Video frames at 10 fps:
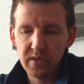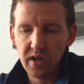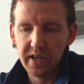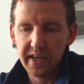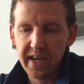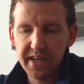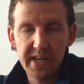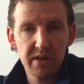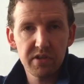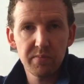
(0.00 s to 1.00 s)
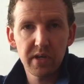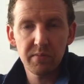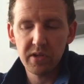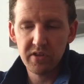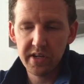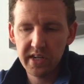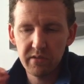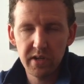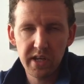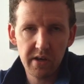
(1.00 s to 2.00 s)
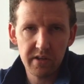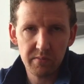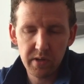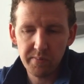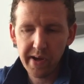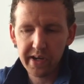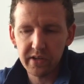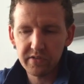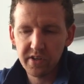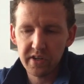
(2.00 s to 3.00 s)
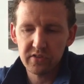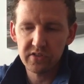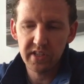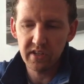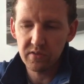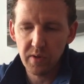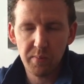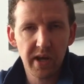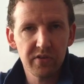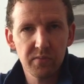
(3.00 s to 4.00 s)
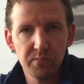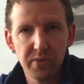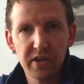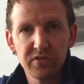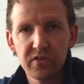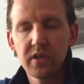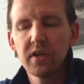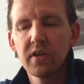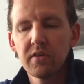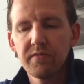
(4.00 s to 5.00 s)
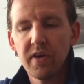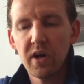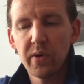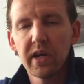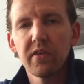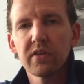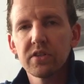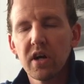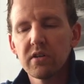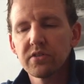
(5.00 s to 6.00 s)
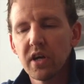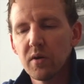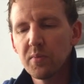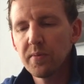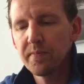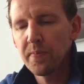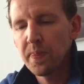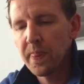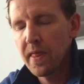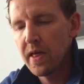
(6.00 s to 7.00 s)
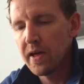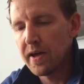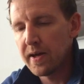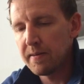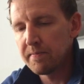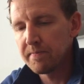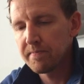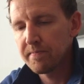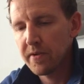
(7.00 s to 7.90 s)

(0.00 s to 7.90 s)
I can get a neodymium, a tiny little neodymium magnet, and I can stick it to my brass flywheel on this gyroscope. Um,